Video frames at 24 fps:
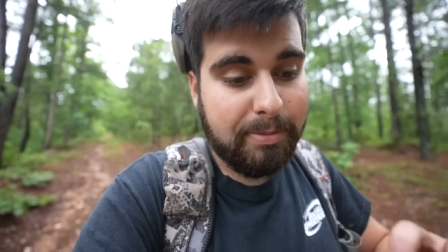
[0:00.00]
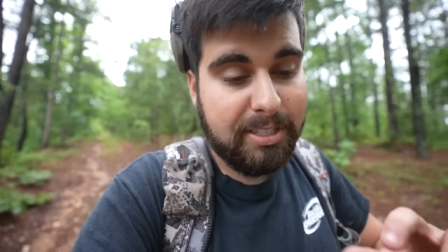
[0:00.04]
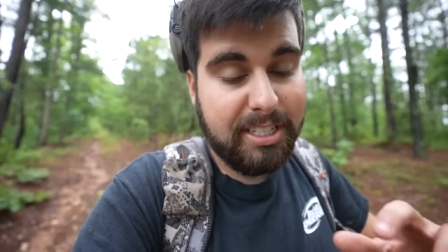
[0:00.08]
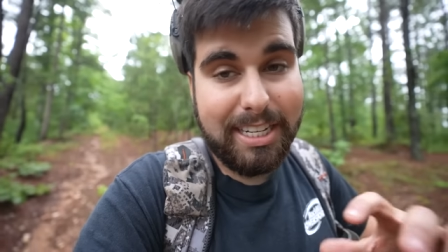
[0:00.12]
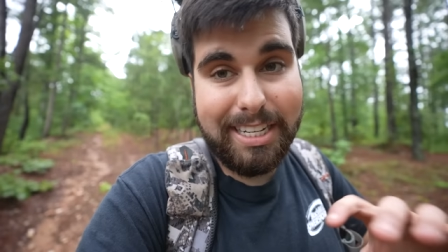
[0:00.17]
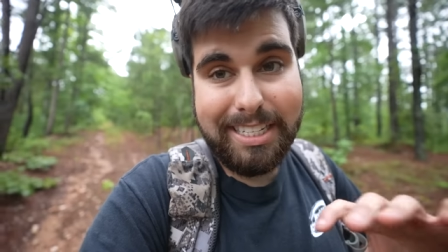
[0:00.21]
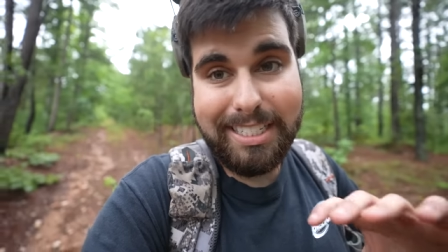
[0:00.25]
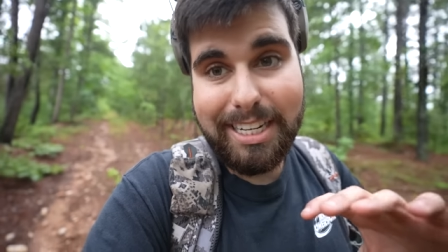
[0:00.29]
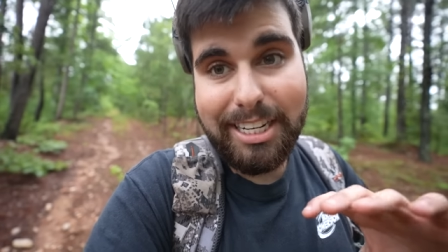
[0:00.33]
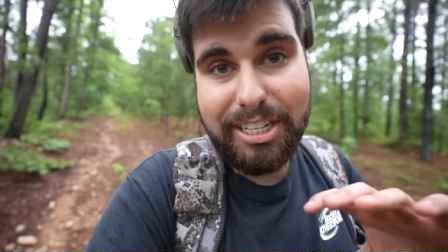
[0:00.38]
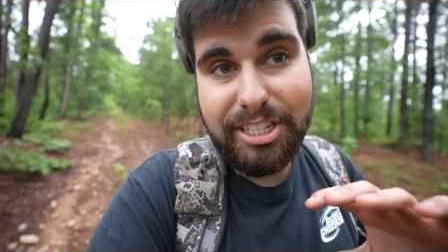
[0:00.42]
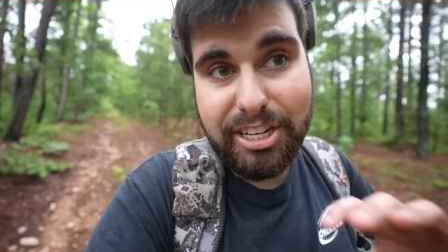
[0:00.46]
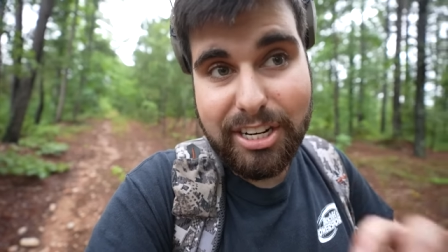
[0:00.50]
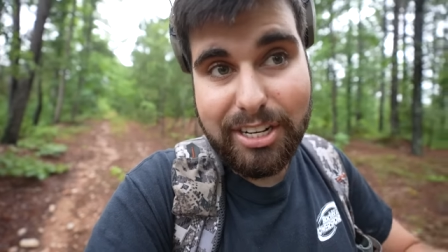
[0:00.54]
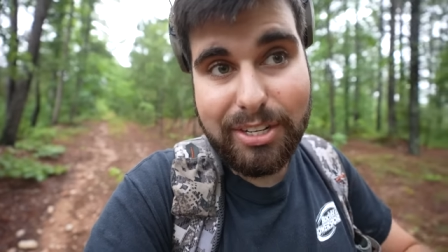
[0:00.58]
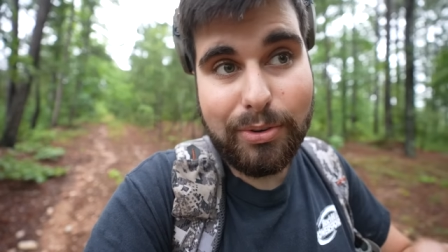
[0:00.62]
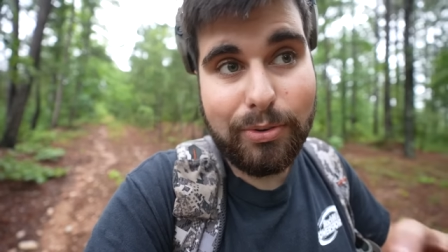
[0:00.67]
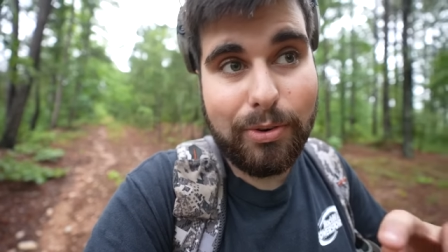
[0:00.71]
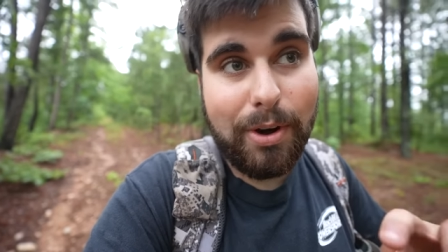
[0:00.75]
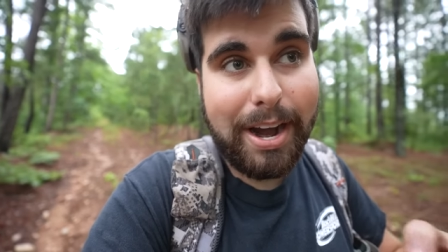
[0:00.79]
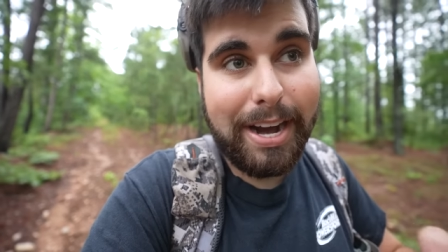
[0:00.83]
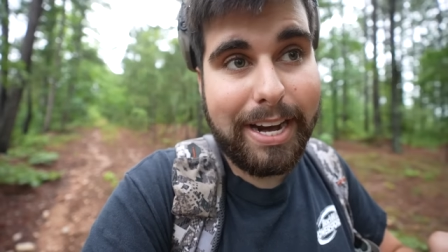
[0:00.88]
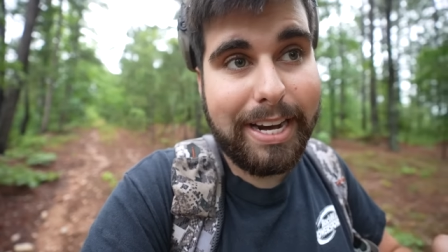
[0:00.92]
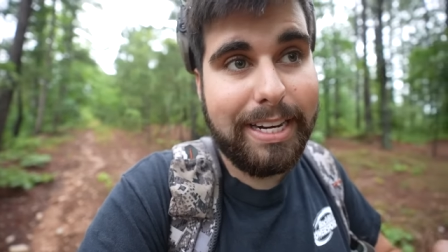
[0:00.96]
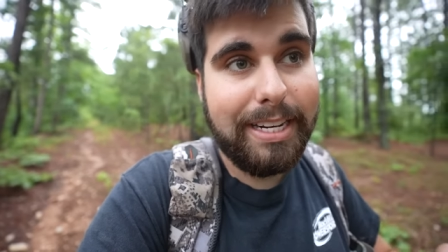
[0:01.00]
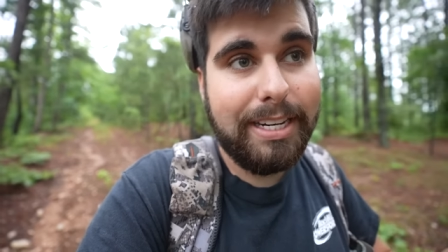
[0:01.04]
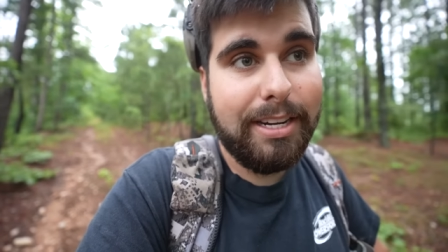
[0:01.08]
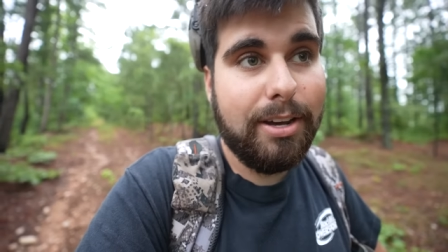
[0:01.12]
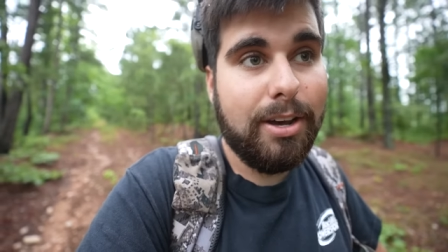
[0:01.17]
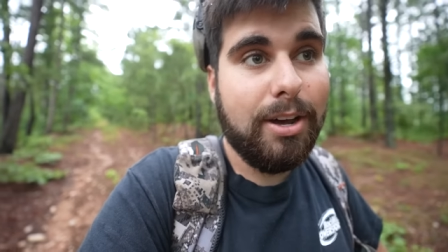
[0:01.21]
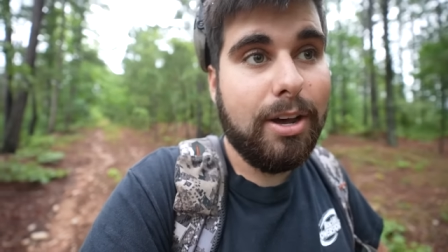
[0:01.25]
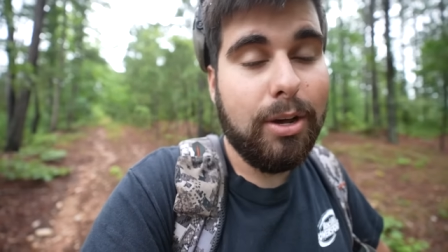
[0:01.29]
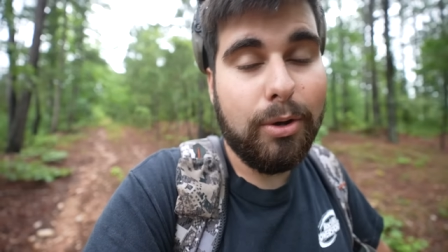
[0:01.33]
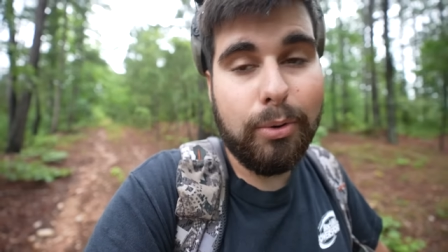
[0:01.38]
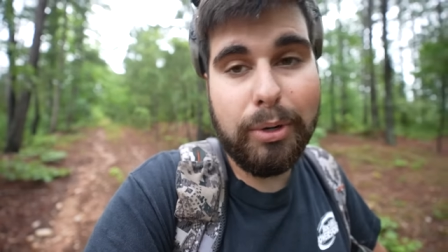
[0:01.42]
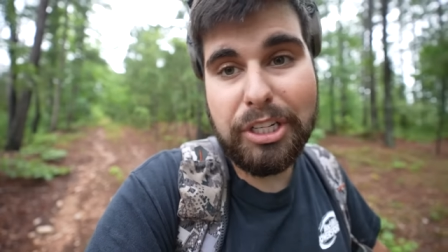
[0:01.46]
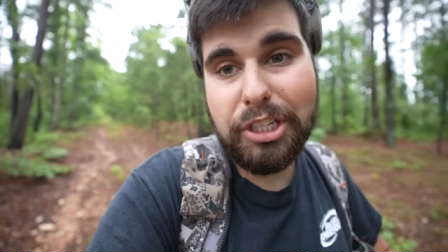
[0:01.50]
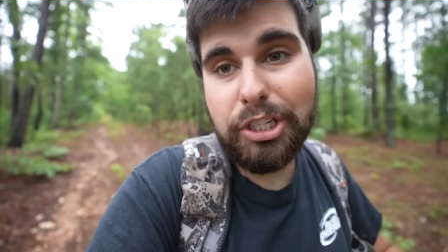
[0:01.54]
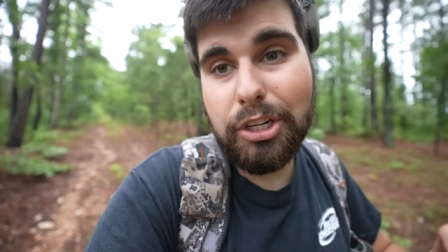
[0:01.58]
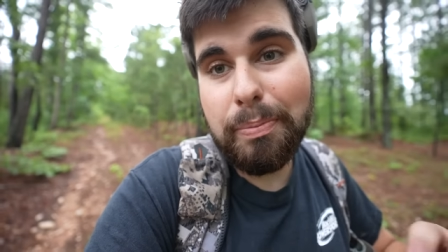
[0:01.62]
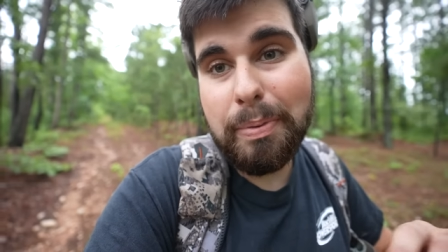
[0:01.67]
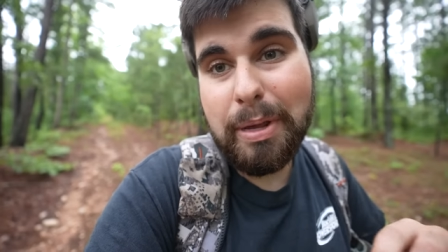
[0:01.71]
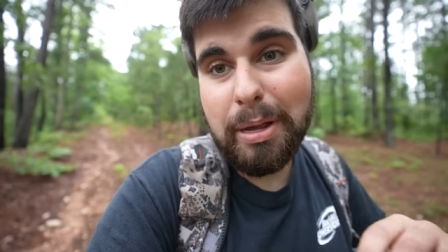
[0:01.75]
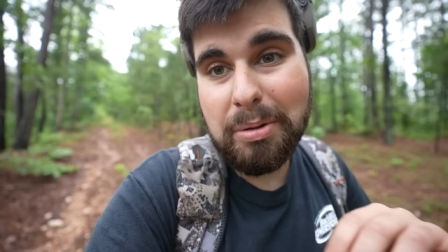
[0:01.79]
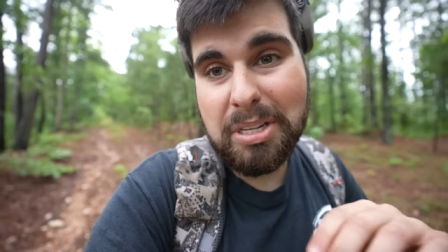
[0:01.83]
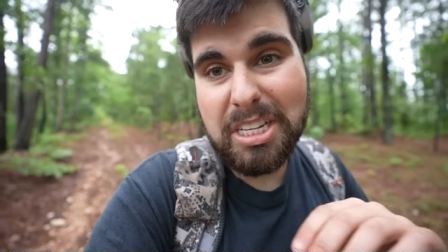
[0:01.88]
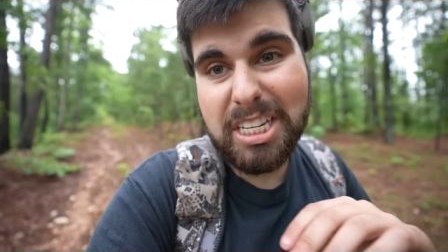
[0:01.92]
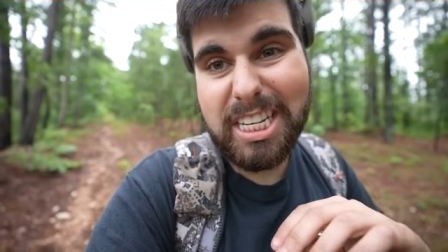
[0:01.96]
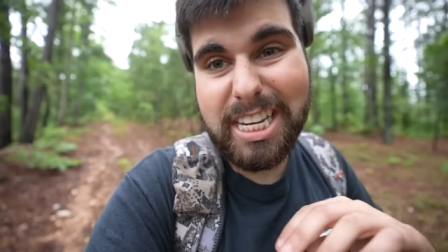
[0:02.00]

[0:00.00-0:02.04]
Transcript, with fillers: Since it just rained, we should be able to